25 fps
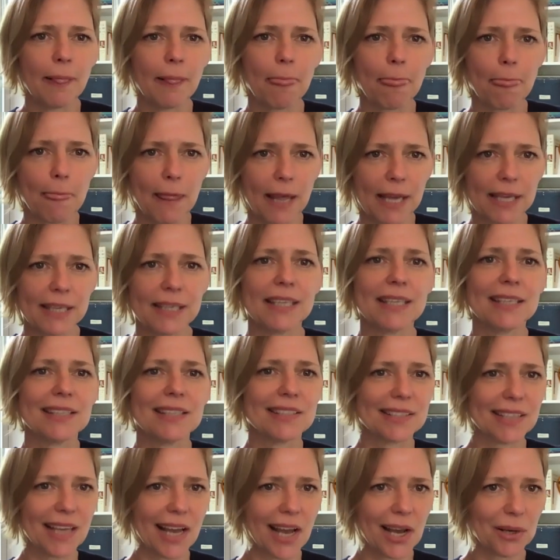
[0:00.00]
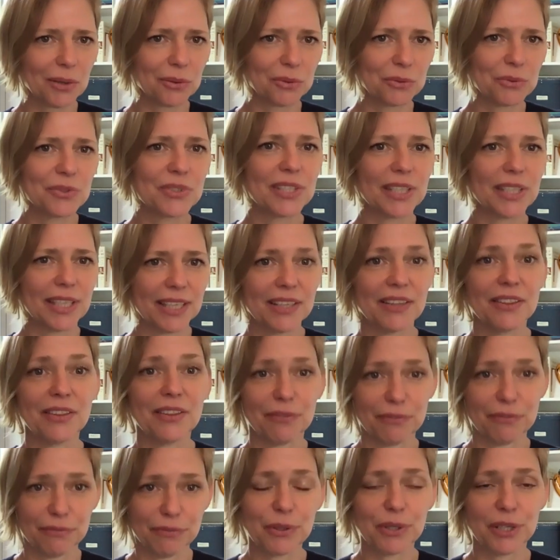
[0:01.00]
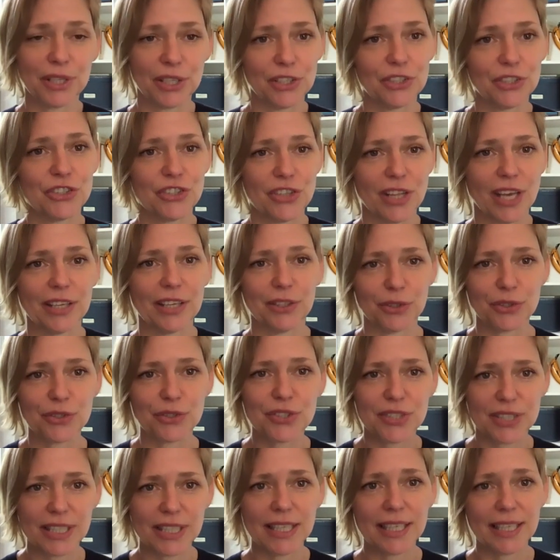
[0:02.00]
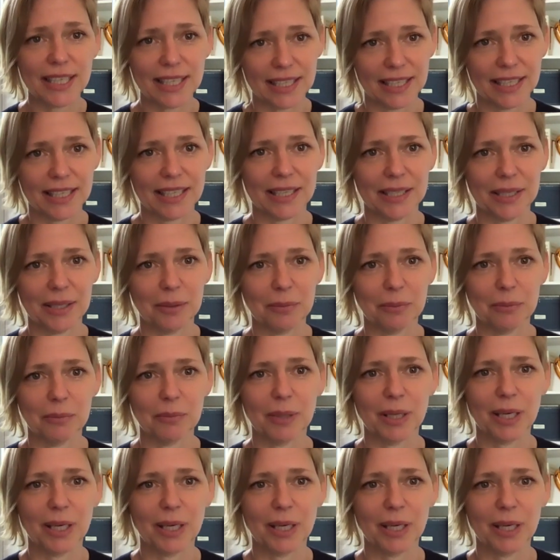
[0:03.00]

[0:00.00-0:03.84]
like he sounds in the footage that you're seeing him